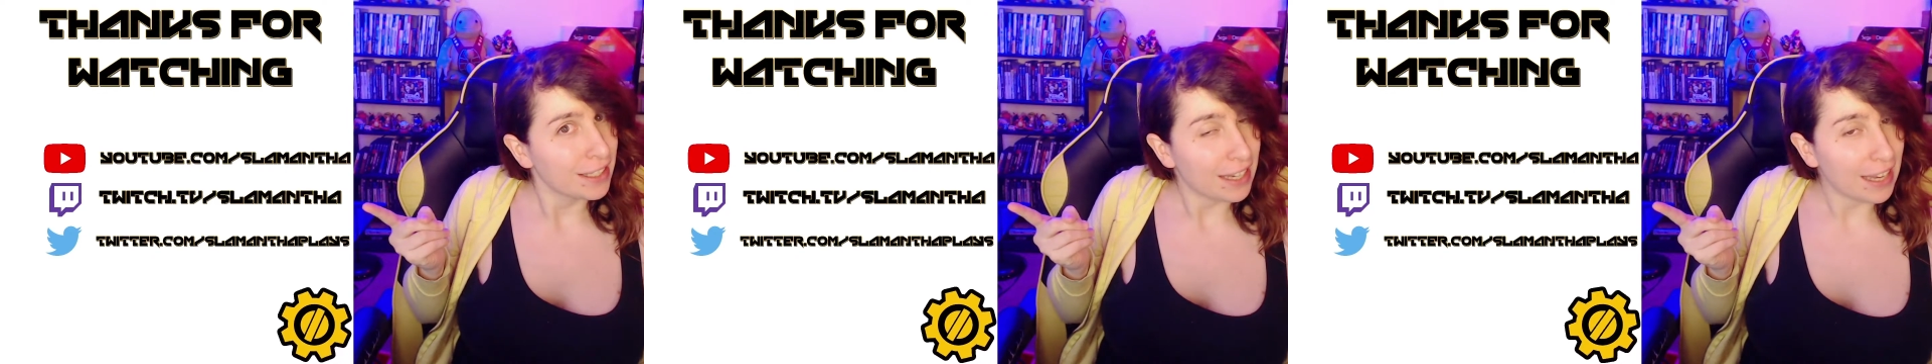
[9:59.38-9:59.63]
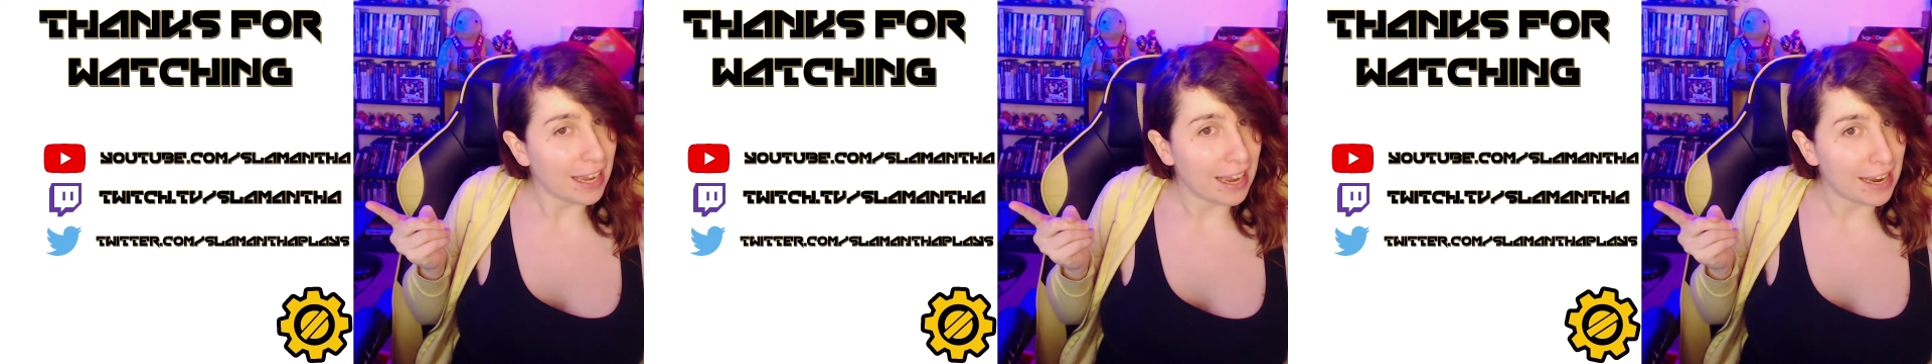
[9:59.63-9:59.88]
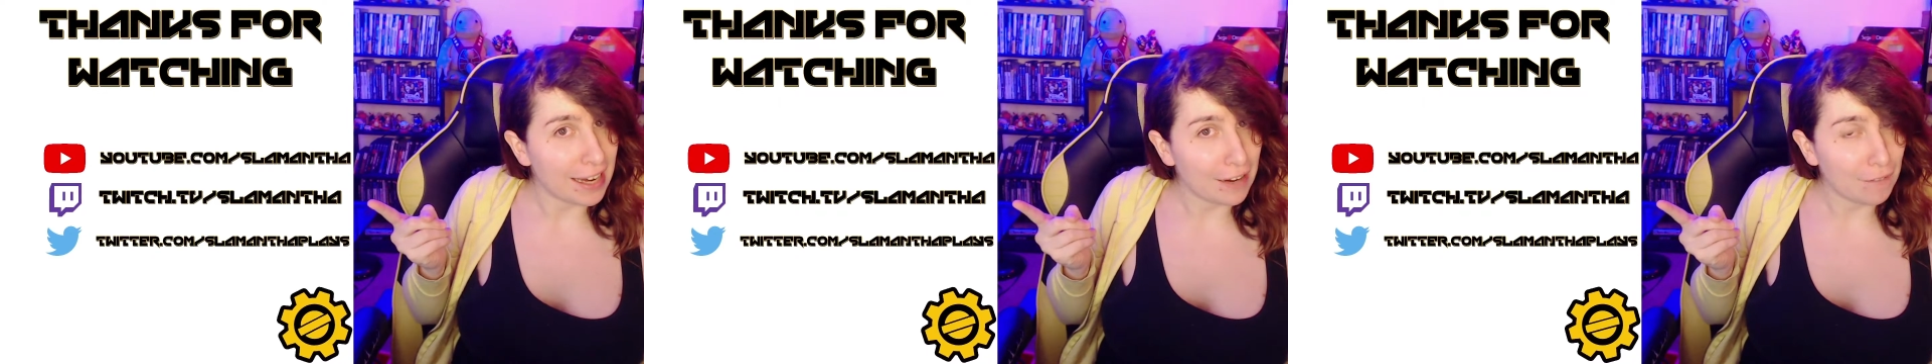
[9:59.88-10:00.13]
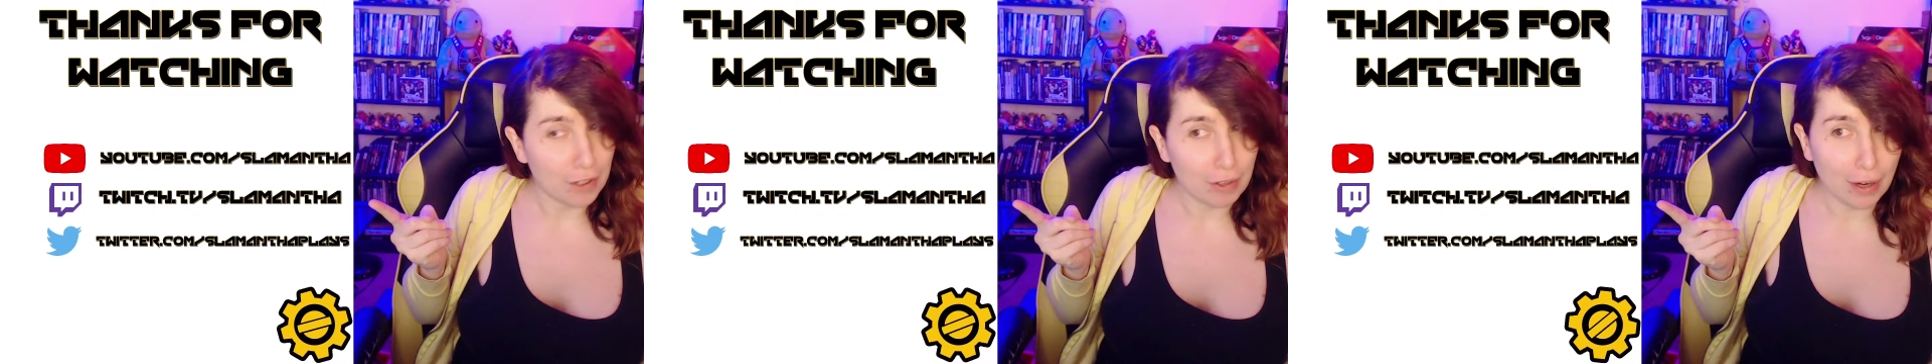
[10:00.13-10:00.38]
And
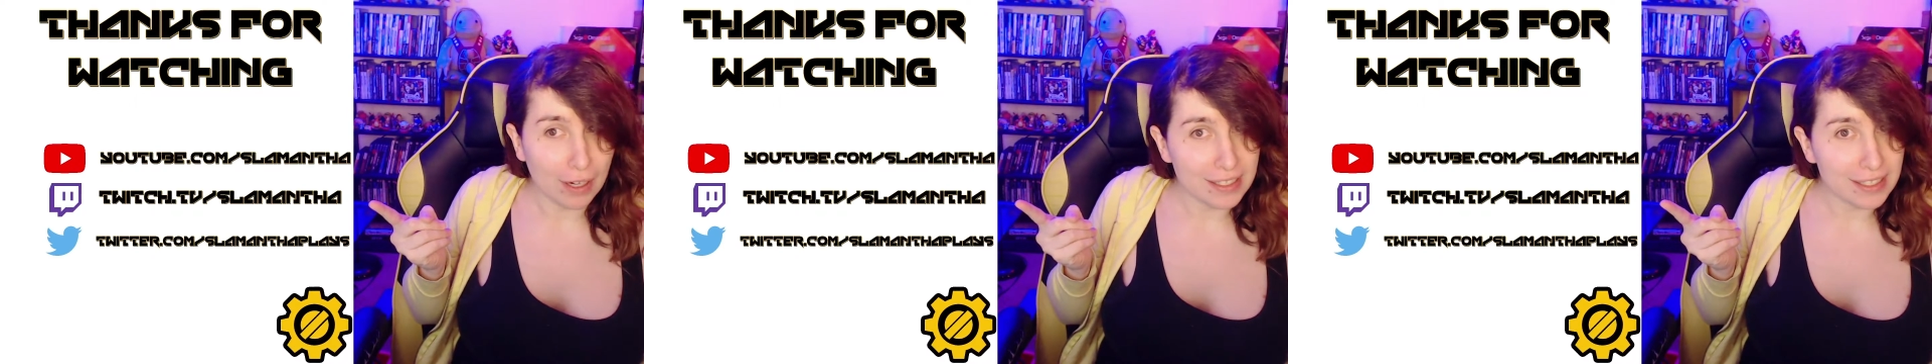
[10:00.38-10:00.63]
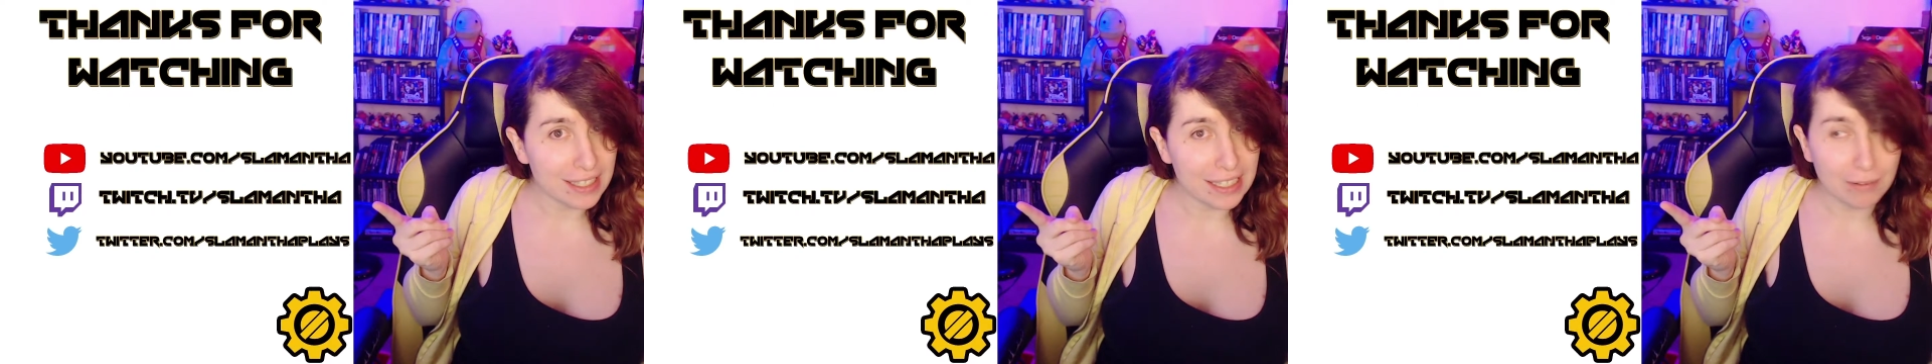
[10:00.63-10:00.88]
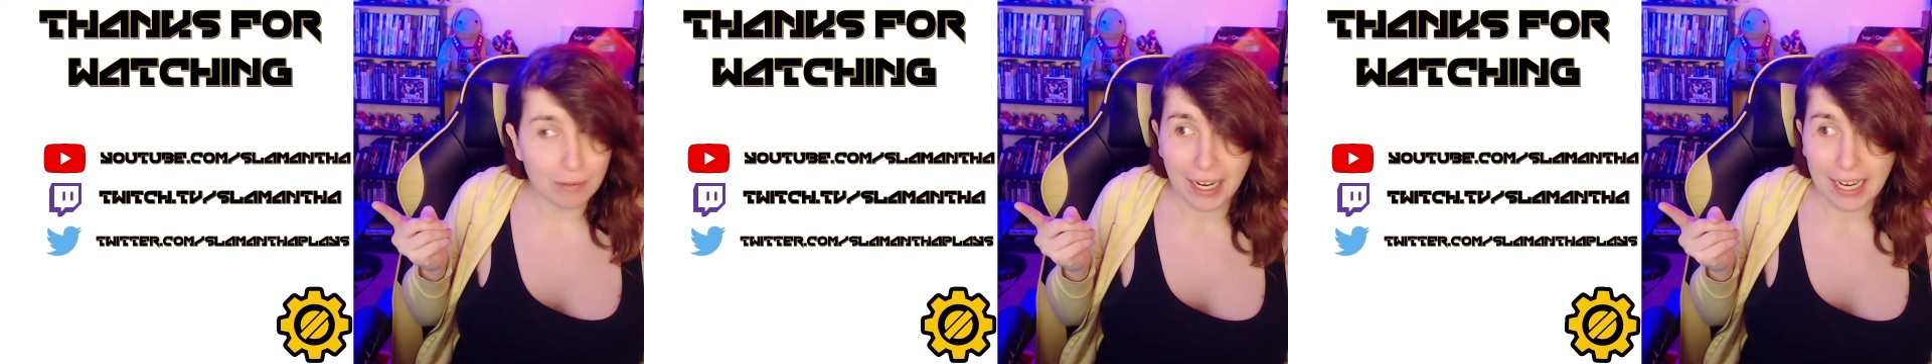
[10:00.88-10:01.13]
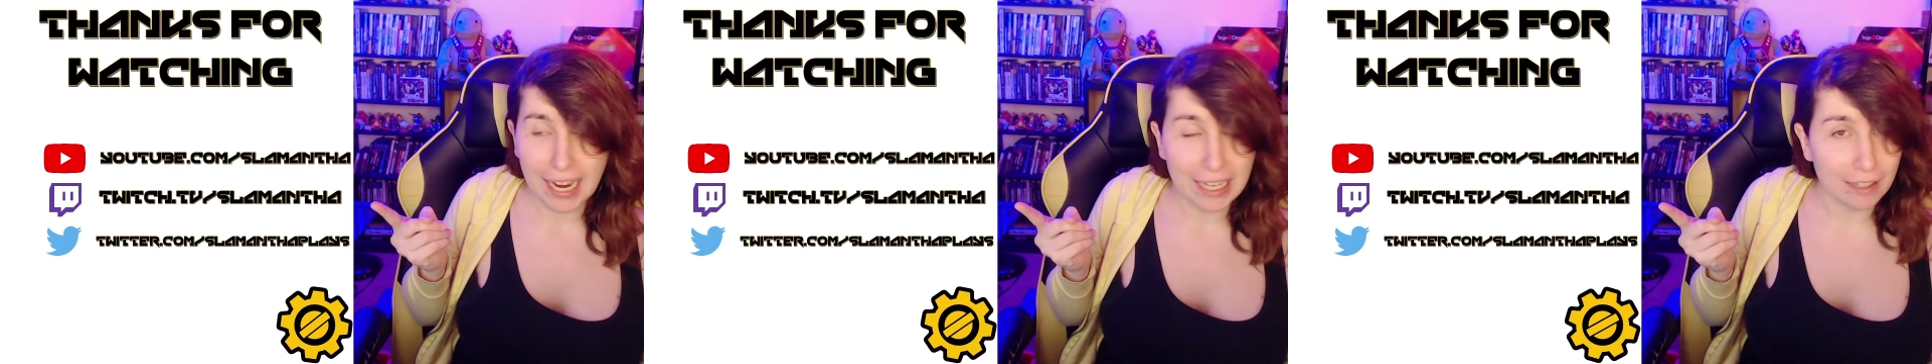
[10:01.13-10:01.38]
if you want to see what
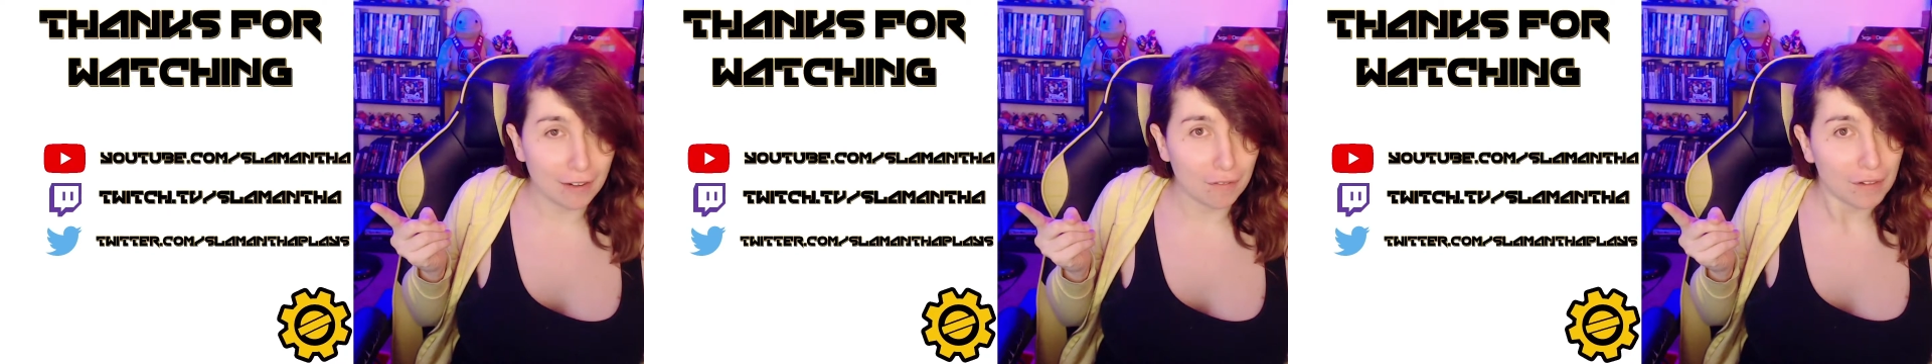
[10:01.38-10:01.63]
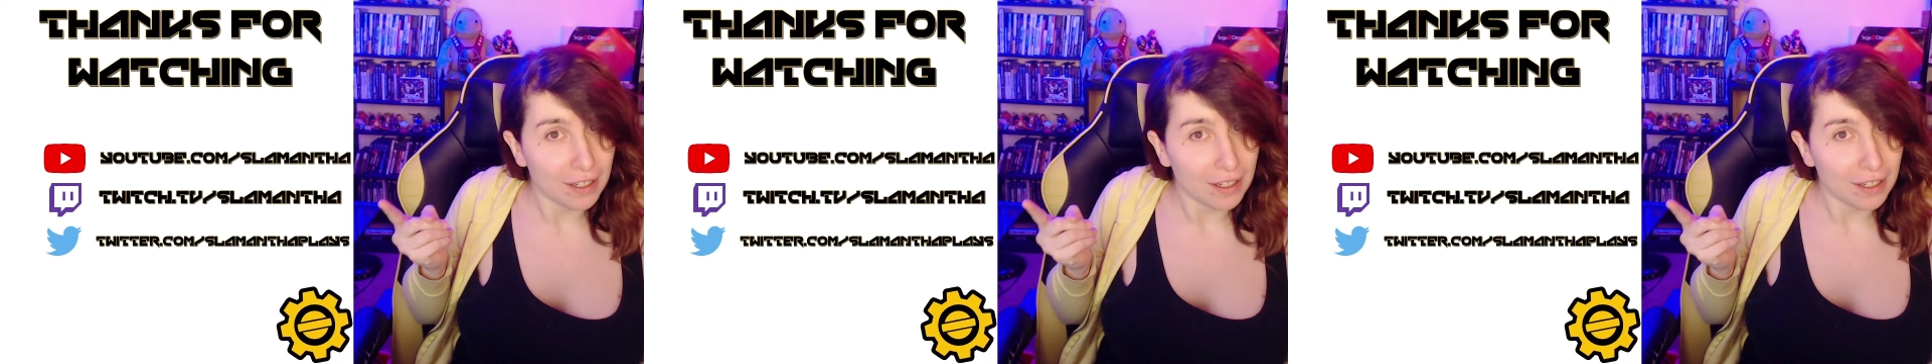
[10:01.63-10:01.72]
kind of